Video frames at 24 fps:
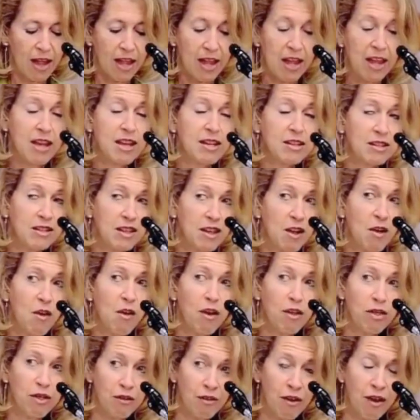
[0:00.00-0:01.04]
He is the
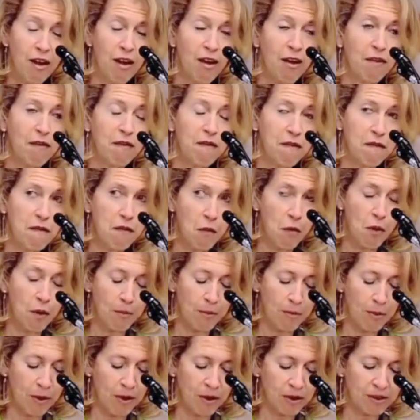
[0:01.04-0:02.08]
author of four
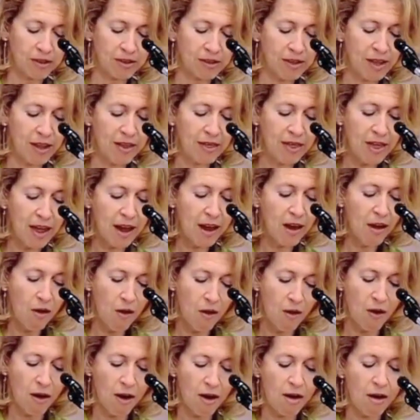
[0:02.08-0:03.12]
books, and they
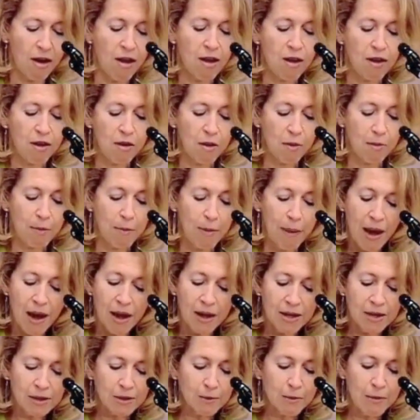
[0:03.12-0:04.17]
are Your
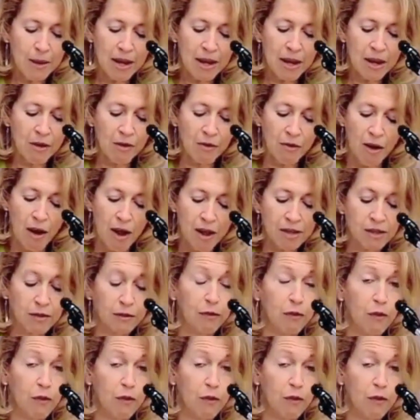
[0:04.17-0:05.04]
Body's Many Cries